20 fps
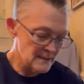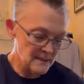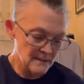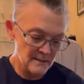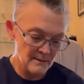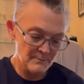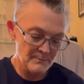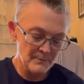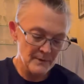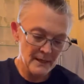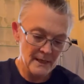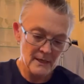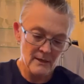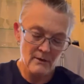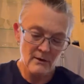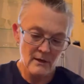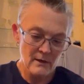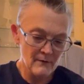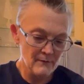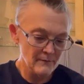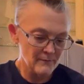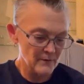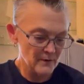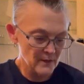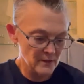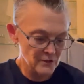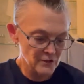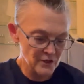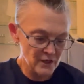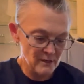is a pair of
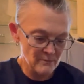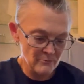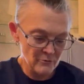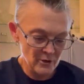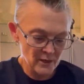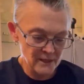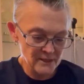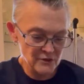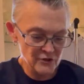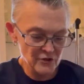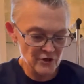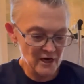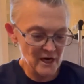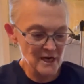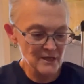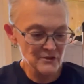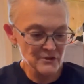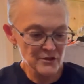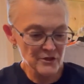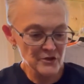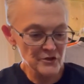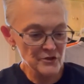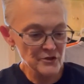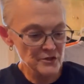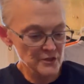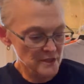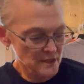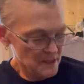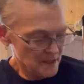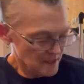chambray trousers,
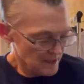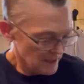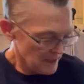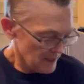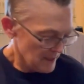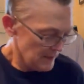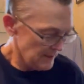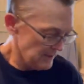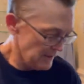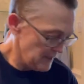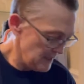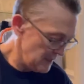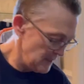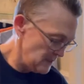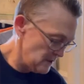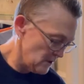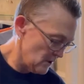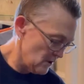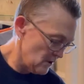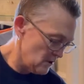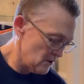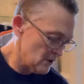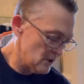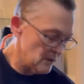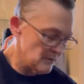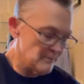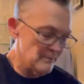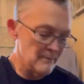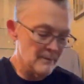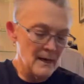and these are
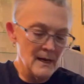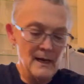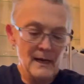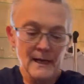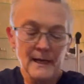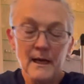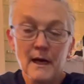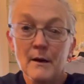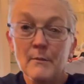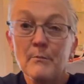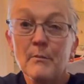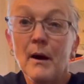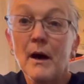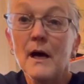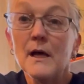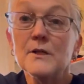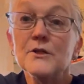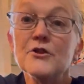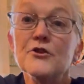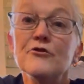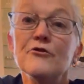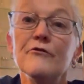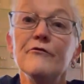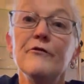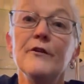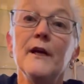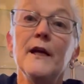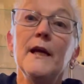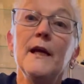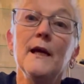by
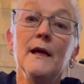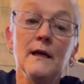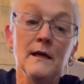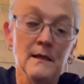Apostrophe.